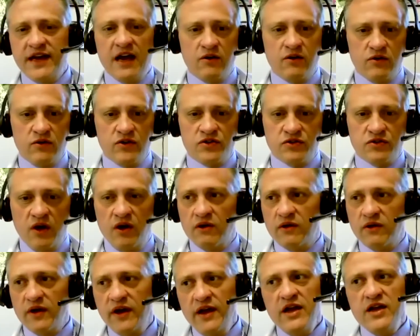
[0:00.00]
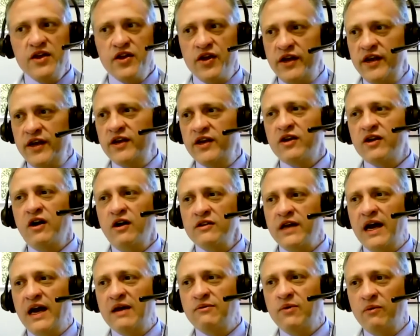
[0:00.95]
or a stroke, you need to call
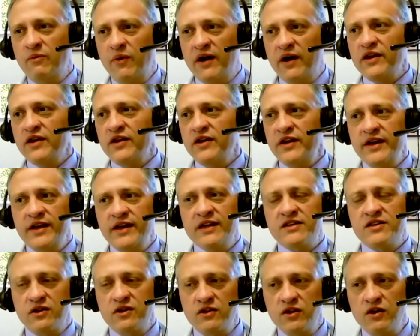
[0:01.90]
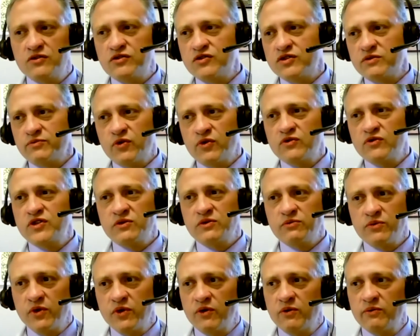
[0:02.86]
911. You need to get to the closest emergency
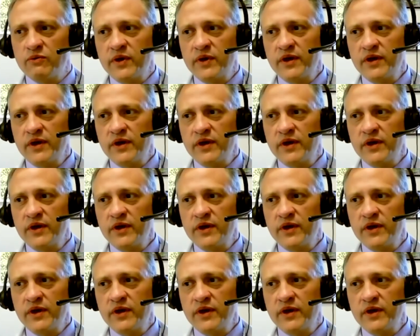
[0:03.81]
room